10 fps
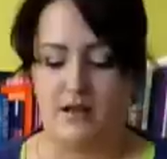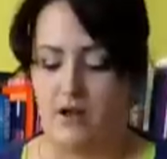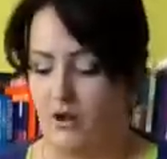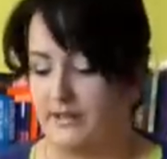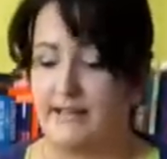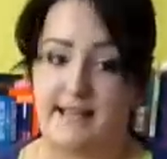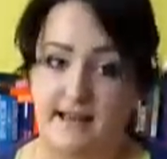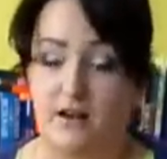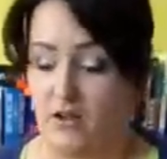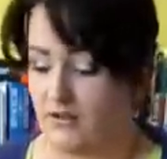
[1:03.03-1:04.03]
a holiday
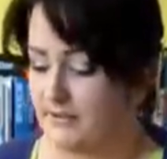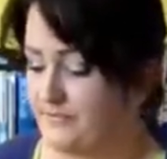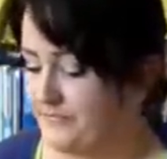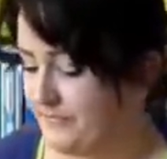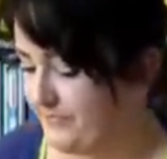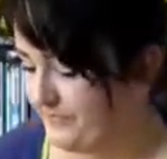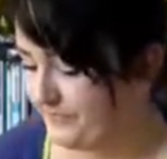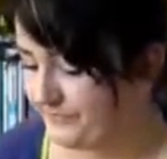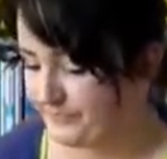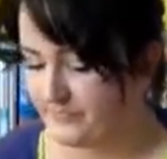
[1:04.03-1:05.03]
catalogue
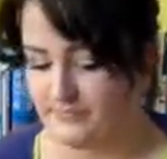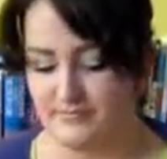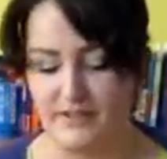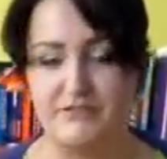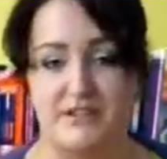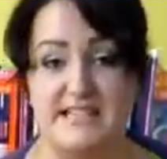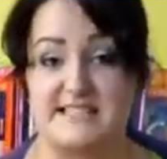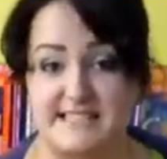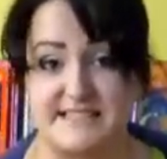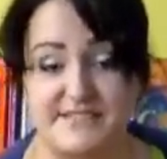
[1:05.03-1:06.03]
for this
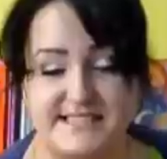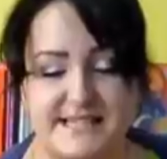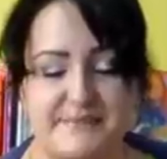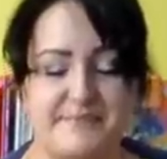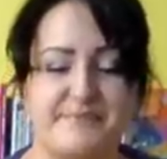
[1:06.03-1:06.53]
activity.